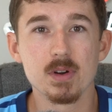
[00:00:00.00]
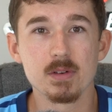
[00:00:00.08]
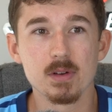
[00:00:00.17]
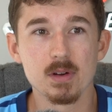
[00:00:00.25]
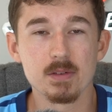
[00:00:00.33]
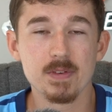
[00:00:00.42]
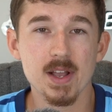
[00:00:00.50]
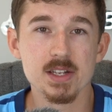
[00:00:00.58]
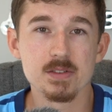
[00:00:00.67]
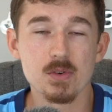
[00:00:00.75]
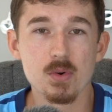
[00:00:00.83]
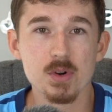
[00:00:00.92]
our
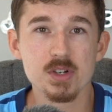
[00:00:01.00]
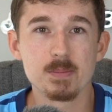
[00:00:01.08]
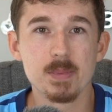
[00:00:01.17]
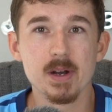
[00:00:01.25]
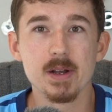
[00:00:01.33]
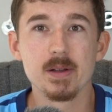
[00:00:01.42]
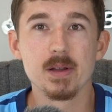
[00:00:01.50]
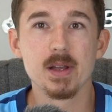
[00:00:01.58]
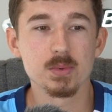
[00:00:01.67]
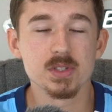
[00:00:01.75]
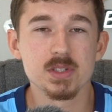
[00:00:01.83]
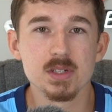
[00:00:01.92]
fans, of course, but
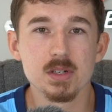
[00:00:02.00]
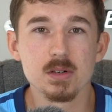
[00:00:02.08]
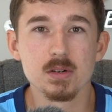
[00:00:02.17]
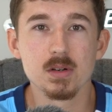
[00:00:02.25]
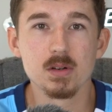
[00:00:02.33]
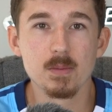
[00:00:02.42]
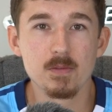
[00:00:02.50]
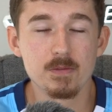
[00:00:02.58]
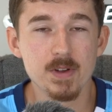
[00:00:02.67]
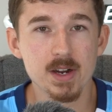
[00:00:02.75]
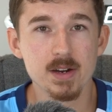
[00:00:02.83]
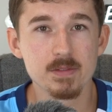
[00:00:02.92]
we're still
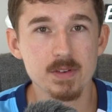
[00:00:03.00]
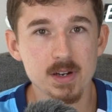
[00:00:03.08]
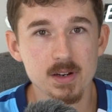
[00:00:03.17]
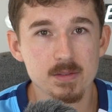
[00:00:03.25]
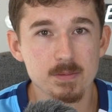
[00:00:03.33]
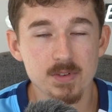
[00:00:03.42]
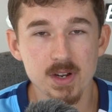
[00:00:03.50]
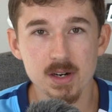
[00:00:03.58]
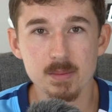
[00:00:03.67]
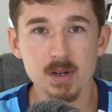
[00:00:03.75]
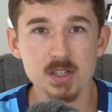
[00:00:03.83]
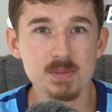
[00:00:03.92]
very, very,
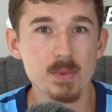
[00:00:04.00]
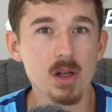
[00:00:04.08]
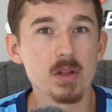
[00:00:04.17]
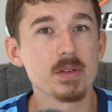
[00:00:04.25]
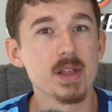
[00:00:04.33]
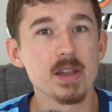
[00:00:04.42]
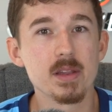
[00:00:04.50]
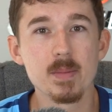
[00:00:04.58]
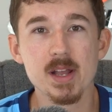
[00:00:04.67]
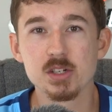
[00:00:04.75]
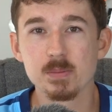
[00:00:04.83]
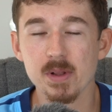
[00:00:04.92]
very much smaller than the
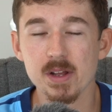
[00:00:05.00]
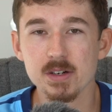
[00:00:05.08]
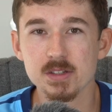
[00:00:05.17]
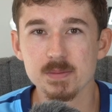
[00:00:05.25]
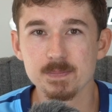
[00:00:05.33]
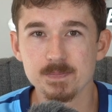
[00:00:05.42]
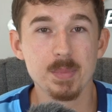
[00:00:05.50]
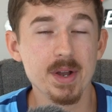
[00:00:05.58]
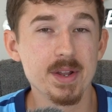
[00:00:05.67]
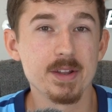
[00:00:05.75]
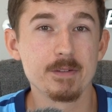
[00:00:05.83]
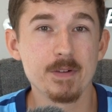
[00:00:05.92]
major players.
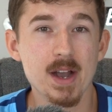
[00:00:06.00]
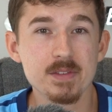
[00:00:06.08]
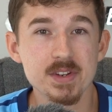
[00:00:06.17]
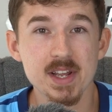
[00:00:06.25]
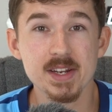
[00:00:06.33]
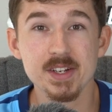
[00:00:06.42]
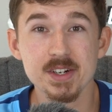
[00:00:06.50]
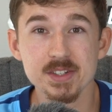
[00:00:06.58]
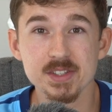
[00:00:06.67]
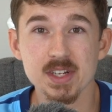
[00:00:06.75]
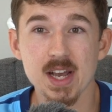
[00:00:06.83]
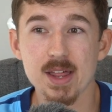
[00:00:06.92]
But in 5 to 10
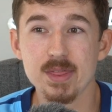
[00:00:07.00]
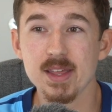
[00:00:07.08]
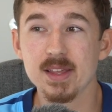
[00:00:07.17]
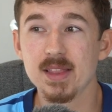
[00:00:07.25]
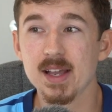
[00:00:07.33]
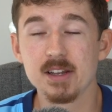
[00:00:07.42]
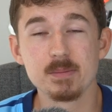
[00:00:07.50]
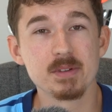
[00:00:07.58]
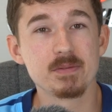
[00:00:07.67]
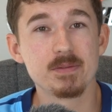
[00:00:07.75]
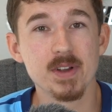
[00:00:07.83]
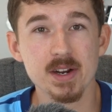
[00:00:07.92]
years, I think that could be
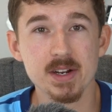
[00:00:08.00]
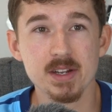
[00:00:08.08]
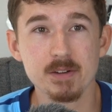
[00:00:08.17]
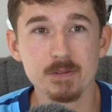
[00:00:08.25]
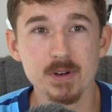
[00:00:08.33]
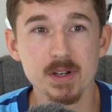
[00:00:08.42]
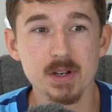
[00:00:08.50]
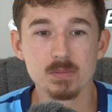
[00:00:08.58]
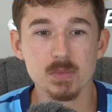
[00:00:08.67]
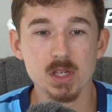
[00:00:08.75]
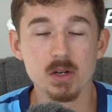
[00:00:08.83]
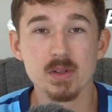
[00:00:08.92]
very different.
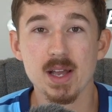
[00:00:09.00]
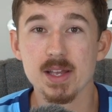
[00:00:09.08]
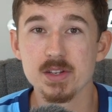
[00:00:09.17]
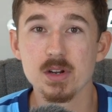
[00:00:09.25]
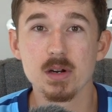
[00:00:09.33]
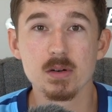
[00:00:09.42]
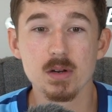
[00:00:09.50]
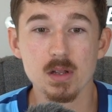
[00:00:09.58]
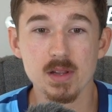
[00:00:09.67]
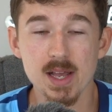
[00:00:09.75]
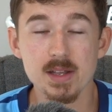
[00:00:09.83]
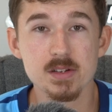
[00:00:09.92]
That is
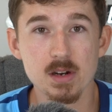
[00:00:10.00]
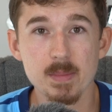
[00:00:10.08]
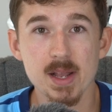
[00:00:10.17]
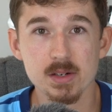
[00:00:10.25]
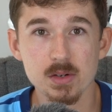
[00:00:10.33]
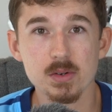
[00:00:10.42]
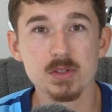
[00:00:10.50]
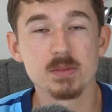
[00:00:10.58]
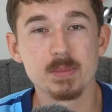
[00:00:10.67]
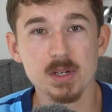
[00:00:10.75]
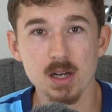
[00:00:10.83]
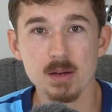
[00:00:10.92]
our main goal,
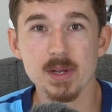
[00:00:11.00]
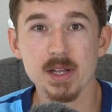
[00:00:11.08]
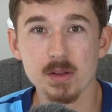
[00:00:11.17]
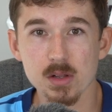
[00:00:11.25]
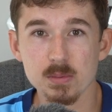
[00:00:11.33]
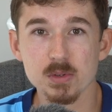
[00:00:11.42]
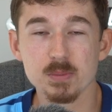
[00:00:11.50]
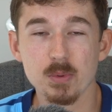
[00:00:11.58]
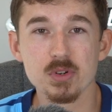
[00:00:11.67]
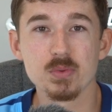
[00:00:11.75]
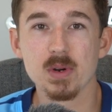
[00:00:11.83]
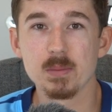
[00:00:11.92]
to become a global
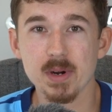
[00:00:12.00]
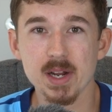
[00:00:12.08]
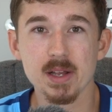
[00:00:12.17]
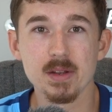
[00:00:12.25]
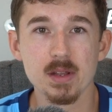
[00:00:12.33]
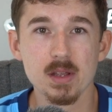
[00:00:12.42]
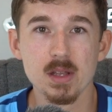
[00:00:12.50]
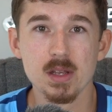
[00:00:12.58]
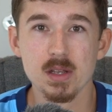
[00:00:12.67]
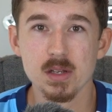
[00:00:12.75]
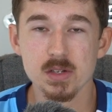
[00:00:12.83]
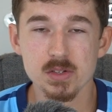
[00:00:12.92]
sportswear brand.
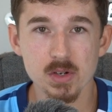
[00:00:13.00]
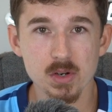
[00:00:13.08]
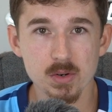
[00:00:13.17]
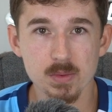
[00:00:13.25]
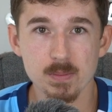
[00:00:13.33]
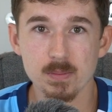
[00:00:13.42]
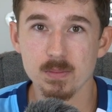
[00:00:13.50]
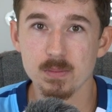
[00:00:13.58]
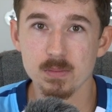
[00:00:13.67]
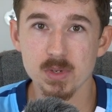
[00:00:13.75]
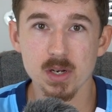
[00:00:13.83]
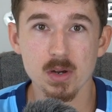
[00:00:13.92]
So,
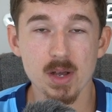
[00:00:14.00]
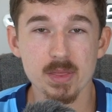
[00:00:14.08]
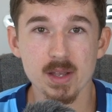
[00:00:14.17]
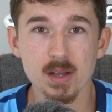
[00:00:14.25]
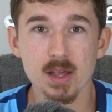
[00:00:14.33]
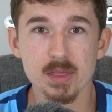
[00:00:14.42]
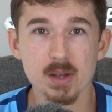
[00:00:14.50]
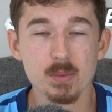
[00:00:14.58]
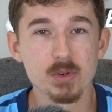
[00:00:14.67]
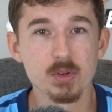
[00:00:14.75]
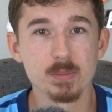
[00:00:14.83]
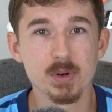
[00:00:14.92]
I think
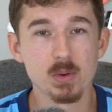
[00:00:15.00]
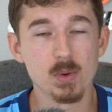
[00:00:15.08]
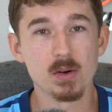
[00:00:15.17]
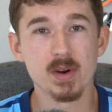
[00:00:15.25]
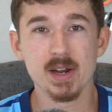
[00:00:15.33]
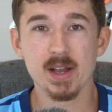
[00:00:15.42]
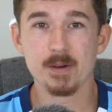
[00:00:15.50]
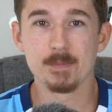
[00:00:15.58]
we're doing pretty well right now.